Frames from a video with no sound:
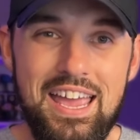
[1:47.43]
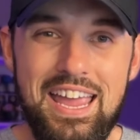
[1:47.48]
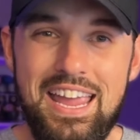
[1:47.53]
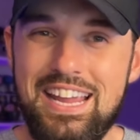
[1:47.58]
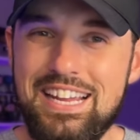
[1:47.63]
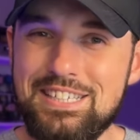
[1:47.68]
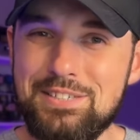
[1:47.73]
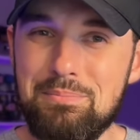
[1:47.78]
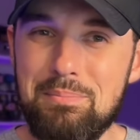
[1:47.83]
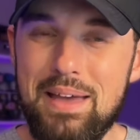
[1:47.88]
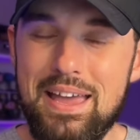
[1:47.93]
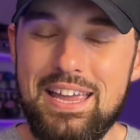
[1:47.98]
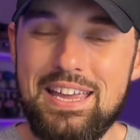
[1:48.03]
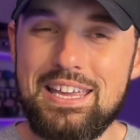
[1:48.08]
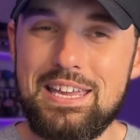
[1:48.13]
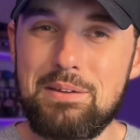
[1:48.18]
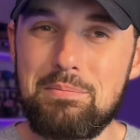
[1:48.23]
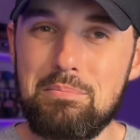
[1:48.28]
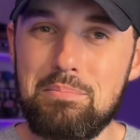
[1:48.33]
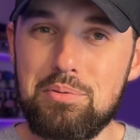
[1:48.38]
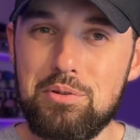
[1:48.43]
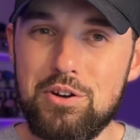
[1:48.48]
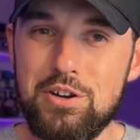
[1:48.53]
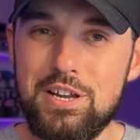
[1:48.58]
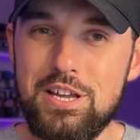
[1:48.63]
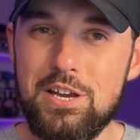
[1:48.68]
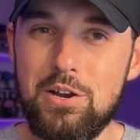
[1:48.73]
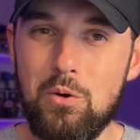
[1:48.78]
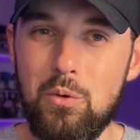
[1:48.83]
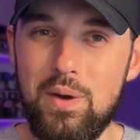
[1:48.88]
He's making
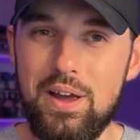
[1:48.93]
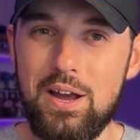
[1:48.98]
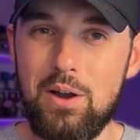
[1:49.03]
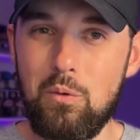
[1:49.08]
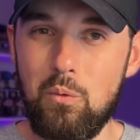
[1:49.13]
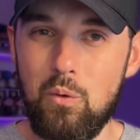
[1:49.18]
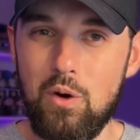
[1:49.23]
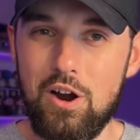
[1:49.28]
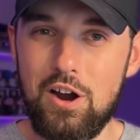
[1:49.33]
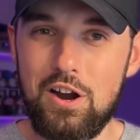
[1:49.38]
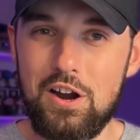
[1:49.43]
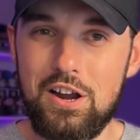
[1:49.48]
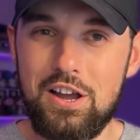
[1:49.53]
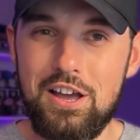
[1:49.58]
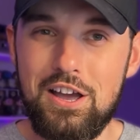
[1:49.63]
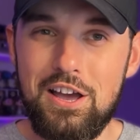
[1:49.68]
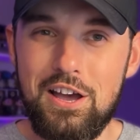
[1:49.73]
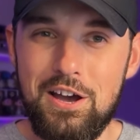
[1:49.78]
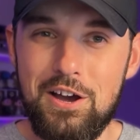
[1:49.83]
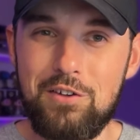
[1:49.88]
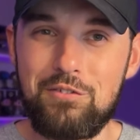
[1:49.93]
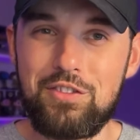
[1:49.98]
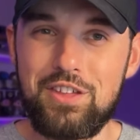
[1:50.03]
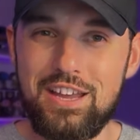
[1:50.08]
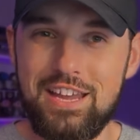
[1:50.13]
pretty quick work of the